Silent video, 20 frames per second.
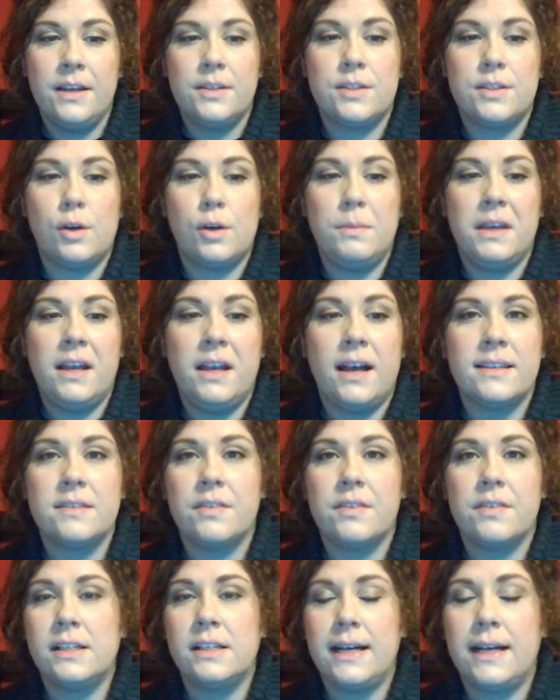So because
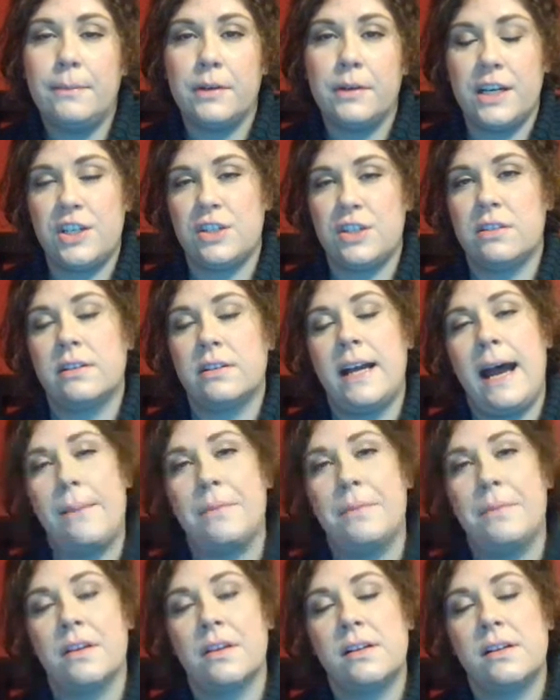of the collaboration that will
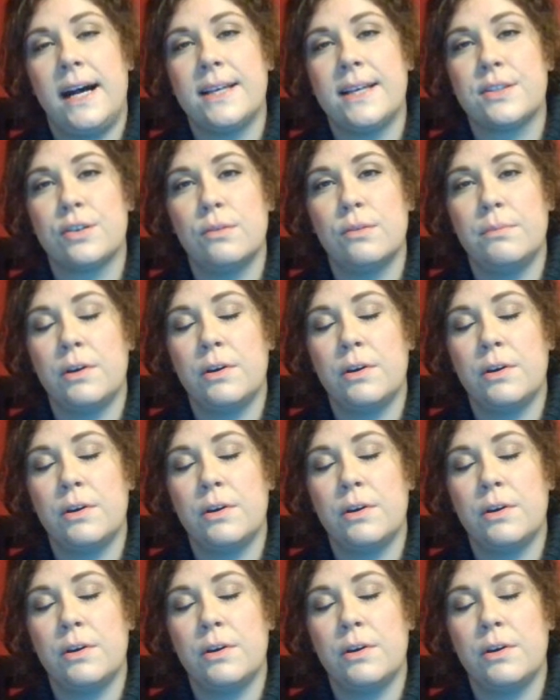happen in the classroom,